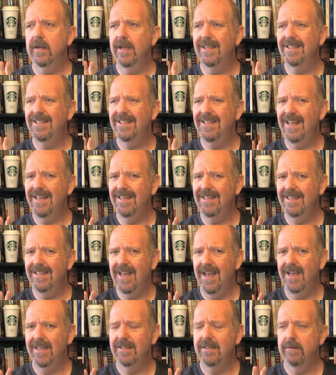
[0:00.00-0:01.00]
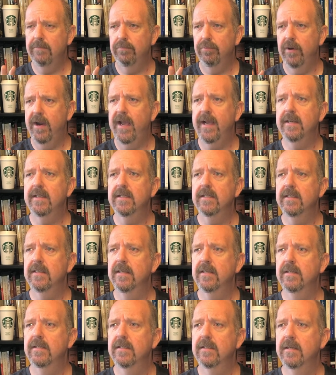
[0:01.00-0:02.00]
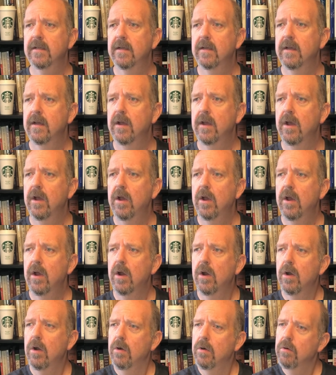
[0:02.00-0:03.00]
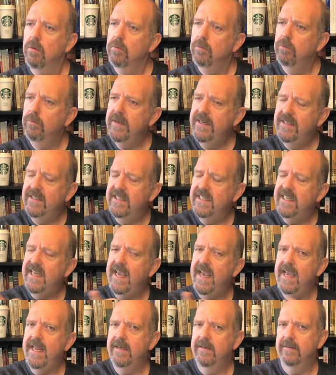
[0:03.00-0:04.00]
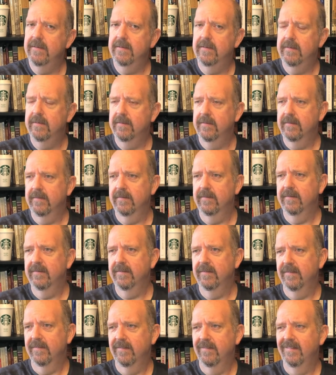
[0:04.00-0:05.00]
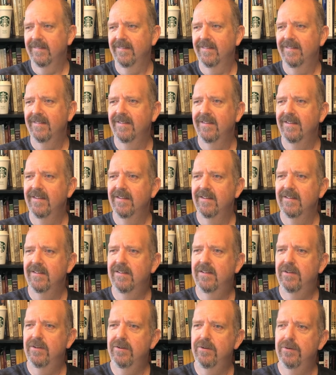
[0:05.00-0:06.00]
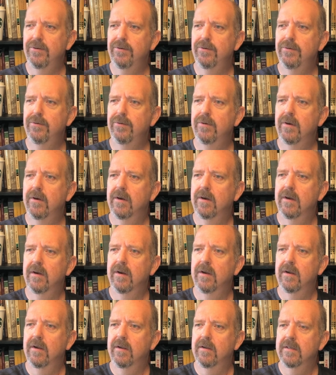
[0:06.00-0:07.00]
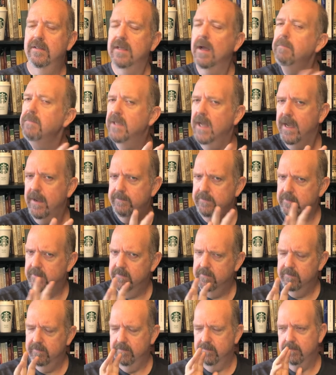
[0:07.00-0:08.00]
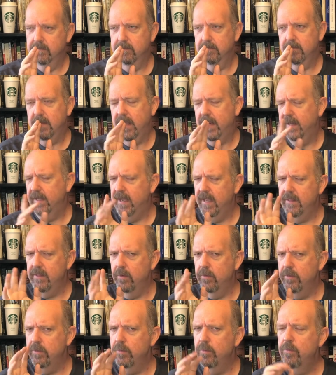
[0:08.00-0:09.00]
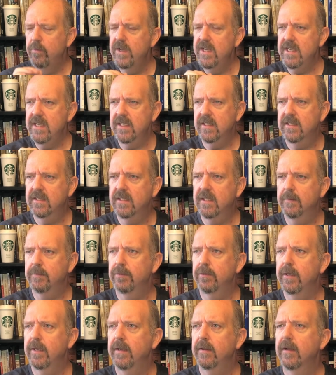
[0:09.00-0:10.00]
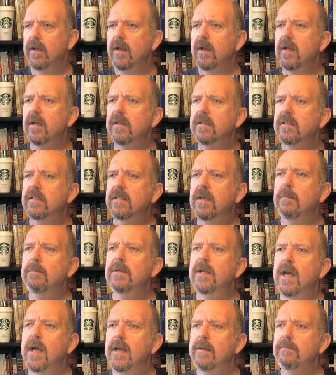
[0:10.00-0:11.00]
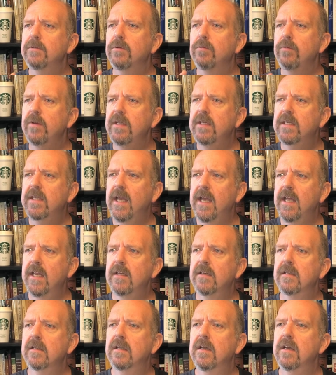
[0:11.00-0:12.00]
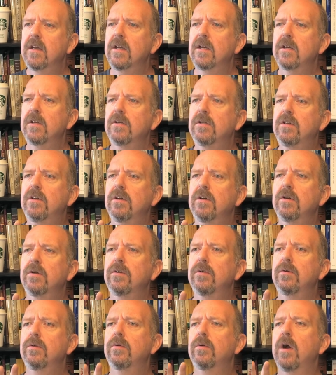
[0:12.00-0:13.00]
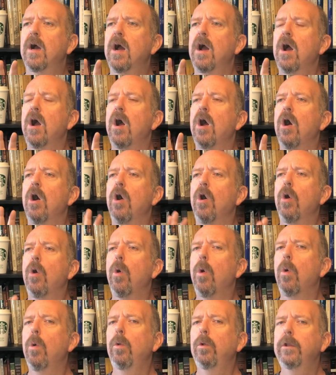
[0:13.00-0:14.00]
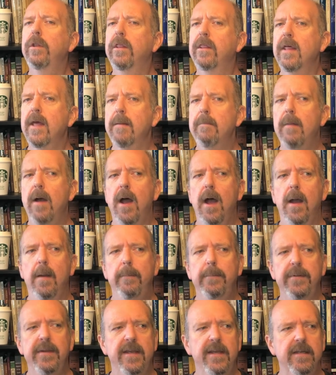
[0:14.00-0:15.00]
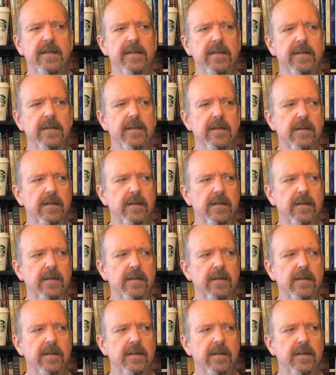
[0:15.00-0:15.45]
aestheticizing practices, we tend to sometimes, and again, the, the we is slippery, sometimes we tend to hold them up in